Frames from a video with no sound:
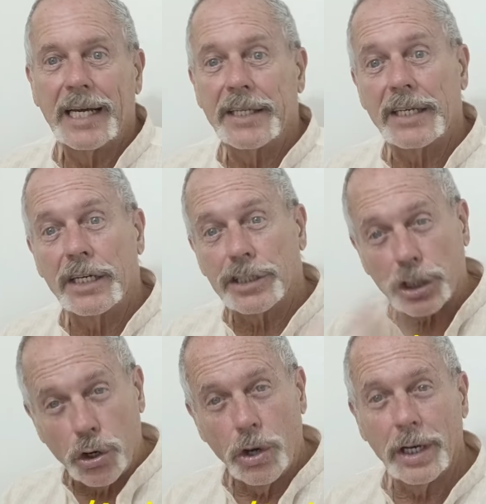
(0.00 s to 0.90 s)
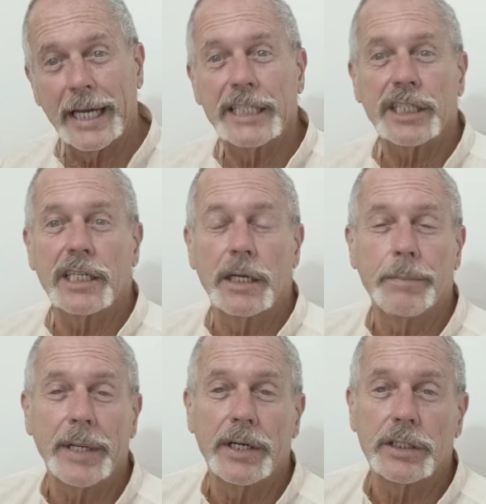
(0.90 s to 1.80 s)
And then there's a correlation, it
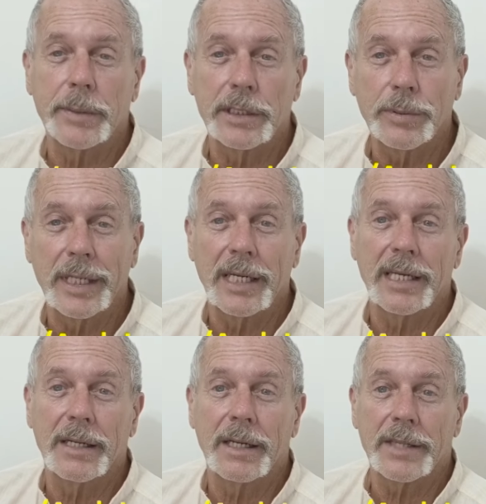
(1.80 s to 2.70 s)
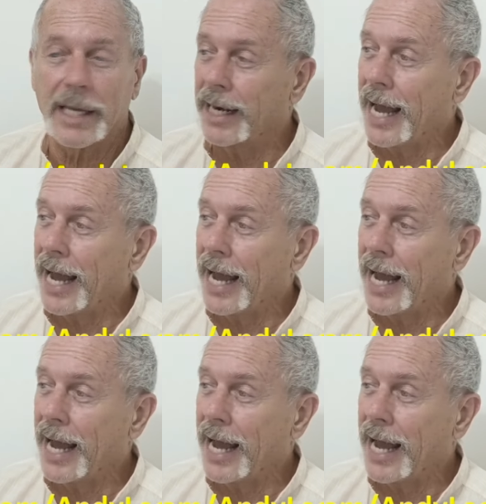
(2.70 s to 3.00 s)
appears, between things.